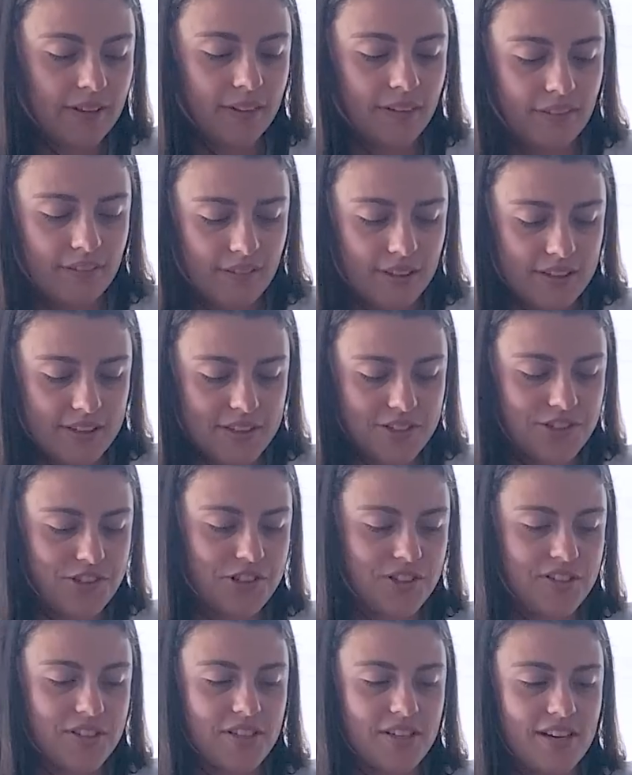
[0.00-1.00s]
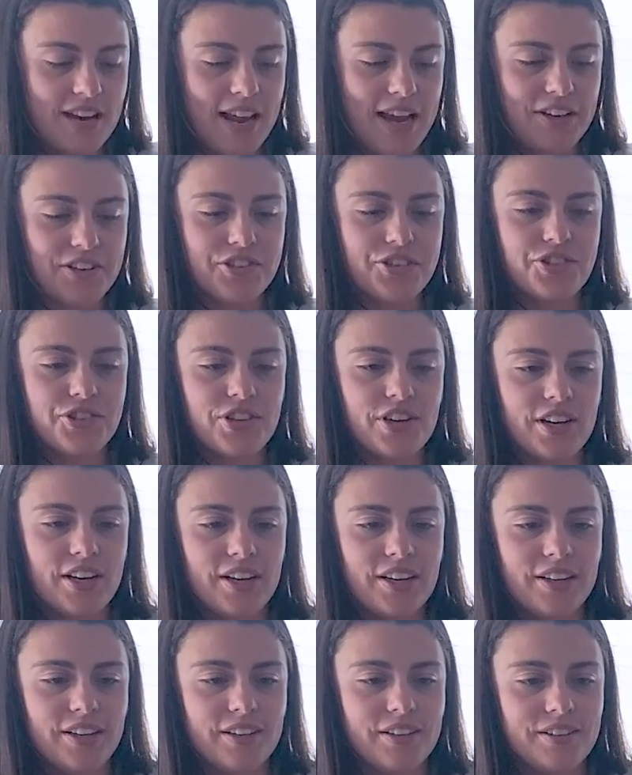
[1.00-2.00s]
This is just an
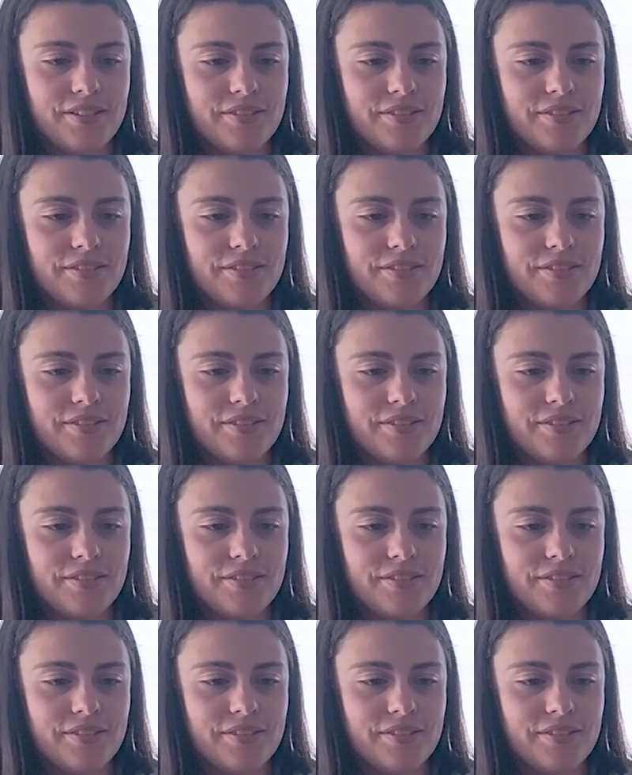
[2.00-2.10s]
extra